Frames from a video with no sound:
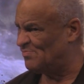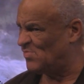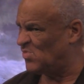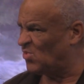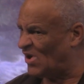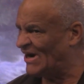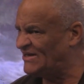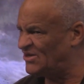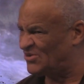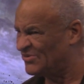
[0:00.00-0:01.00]
white
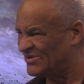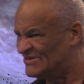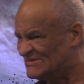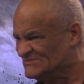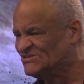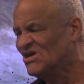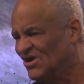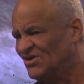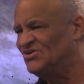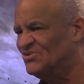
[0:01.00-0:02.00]
colonels,
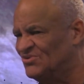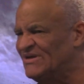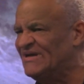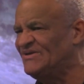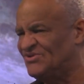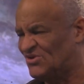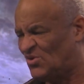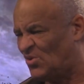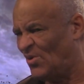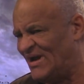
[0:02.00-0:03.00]
you need to
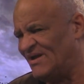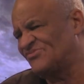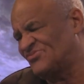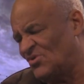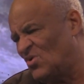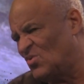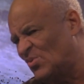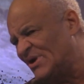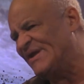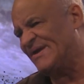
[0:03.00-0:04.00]
quit so we
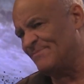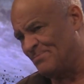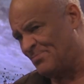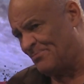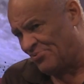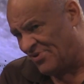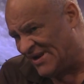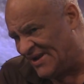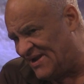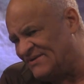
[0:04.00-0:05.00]
can bring
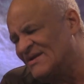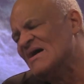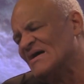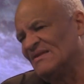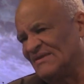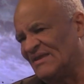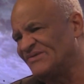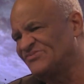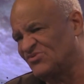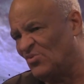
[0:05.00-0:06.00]
in less
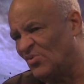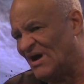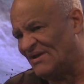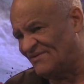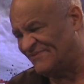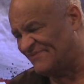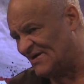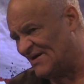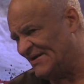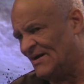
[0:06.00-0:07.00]

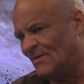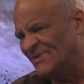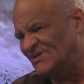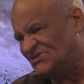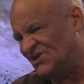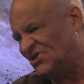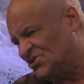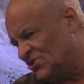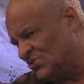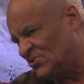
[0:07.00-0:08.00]
qualified
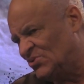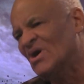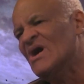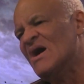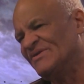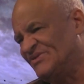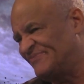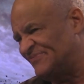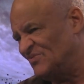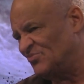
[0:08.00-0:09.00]
LBGQ,
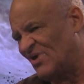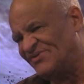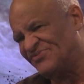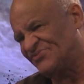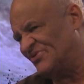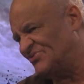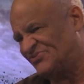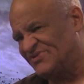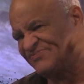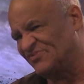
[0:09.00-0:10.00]
different races,
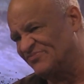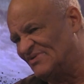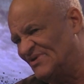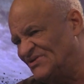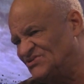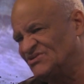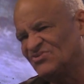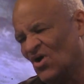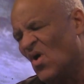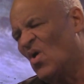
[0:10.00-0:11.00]
different religions,
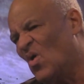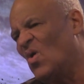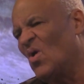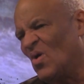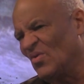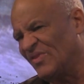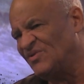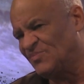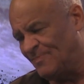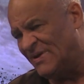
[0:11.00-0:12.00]
all these
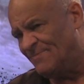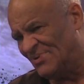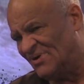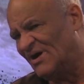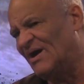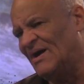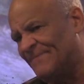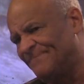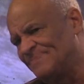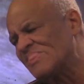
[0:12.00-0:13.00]
people up